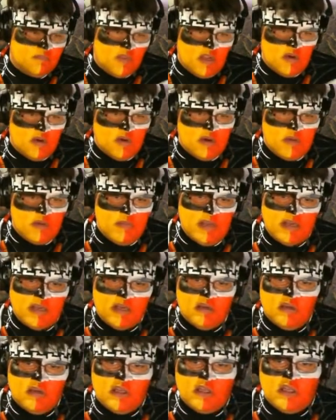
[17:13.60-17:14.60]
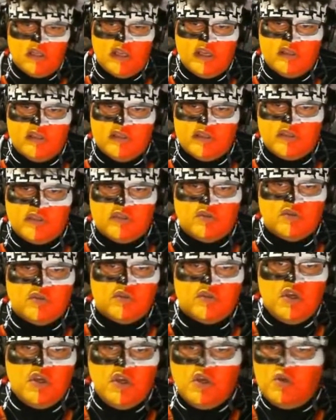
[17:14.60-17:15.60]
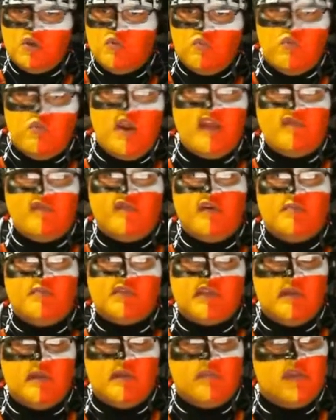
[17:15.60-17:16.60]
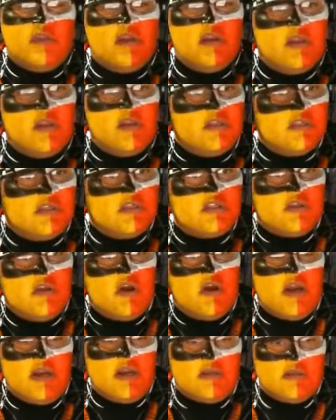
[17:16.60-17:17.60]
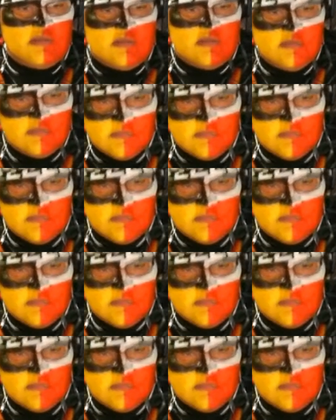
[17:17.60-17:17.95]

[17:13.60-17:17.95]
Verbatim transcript: I don't want to make it look like this is read from something because it's not.